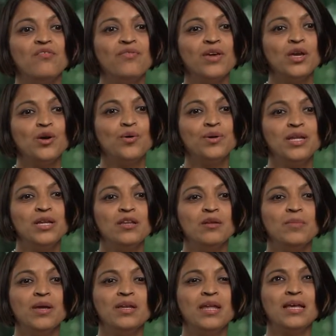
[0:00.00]
Fanconi
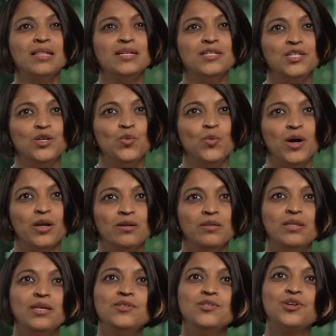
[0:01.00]
anemia and LAD1,
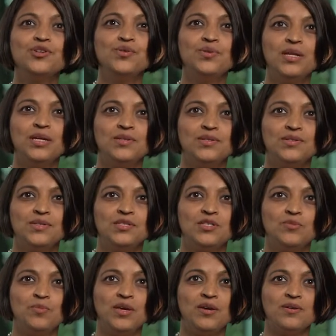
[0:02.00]
these are unique
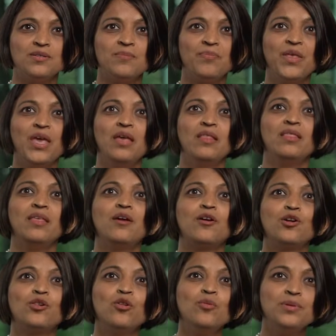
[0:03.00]
diseases because they are
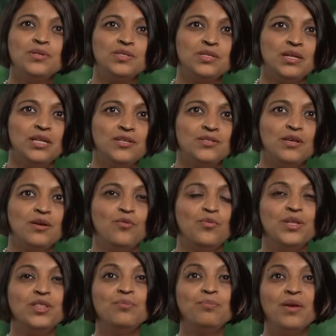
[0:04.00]
global studies
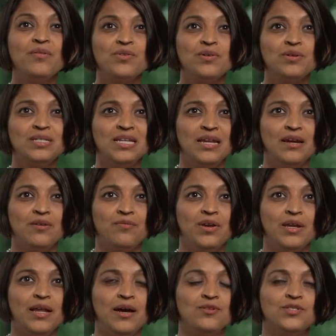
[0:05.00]
with pivotal data
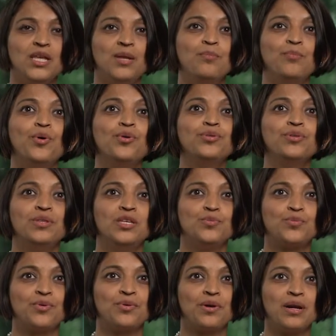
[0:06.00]
readouts in both of these
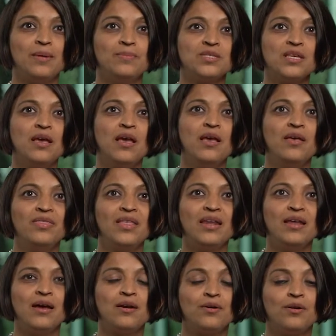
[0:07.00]
programs that
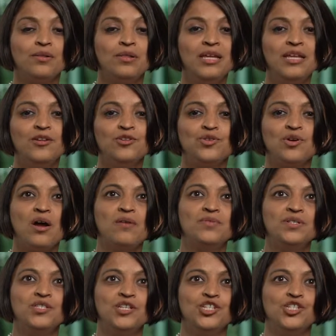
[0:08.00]
are leading to
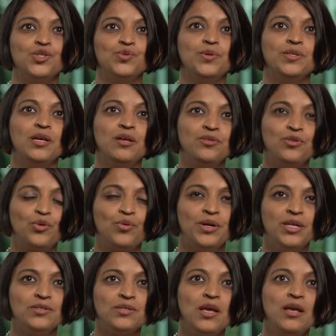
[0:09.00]
conversations with health
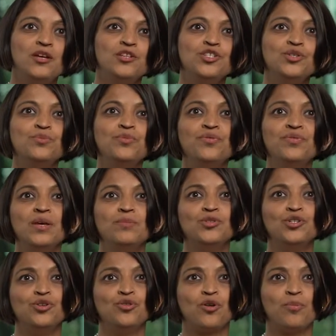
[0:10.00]
authorities to move them
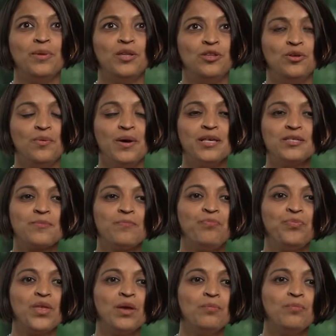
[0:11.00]
to Europe and US.
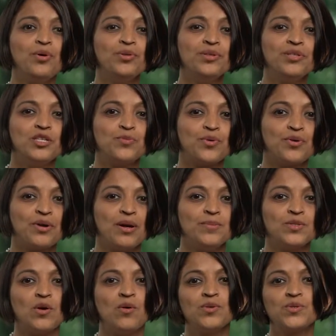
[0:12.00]
Both of these
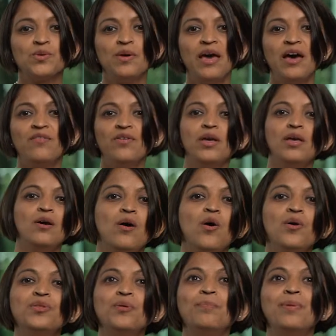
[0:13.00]
programs also have
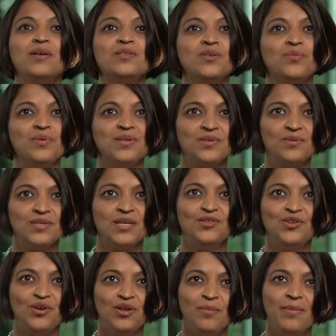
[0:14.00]
all the bells and whistles, as
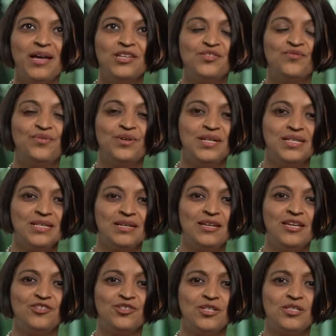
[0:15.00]
you can imagine, for
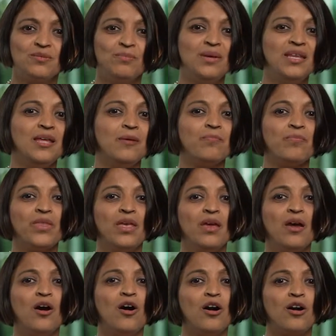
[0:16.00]
designations, meaning
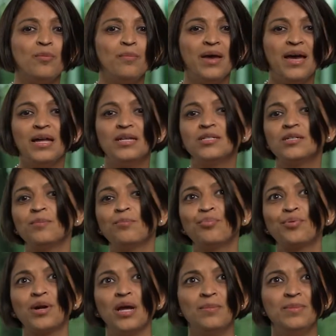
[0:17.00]
RMAT,
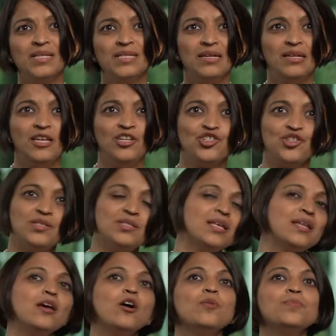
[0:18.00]
prime designations
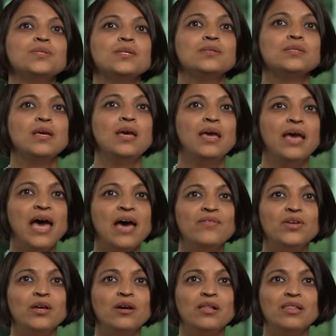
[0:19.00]
that helps us
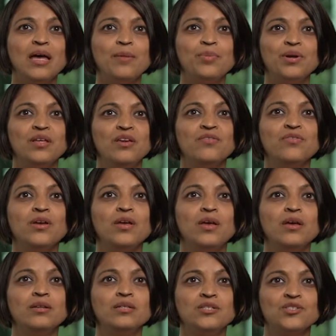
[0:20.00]
having collaborative
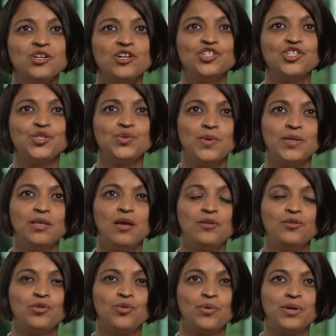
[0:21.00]
discussions with
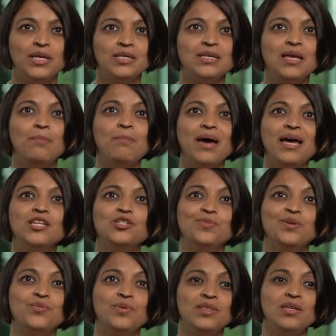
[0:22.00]
health authorities and
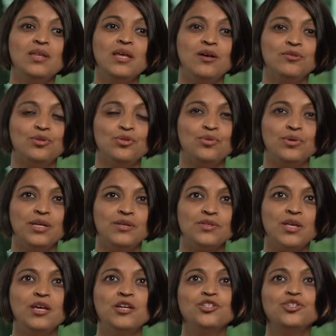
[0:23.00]
management within health authorities
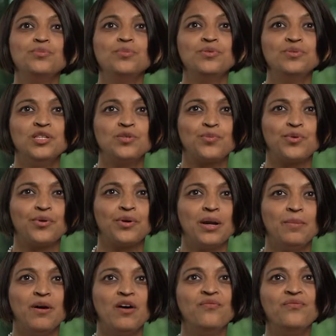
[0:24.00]
to move these
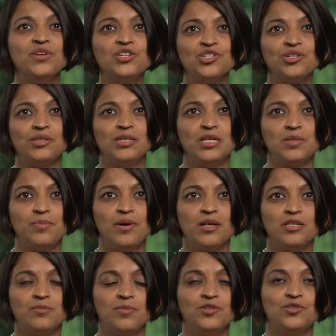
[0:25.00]
programs efficiently as
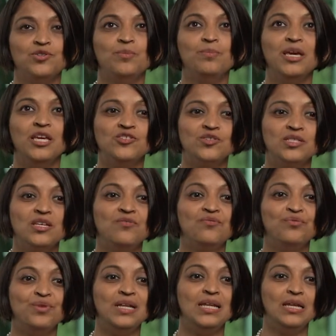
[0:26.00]
possible to patients that
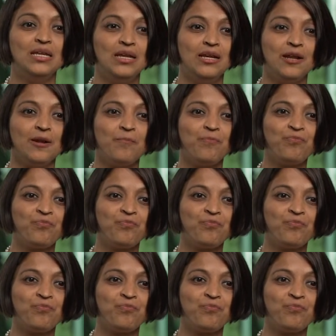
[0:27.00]
really need it.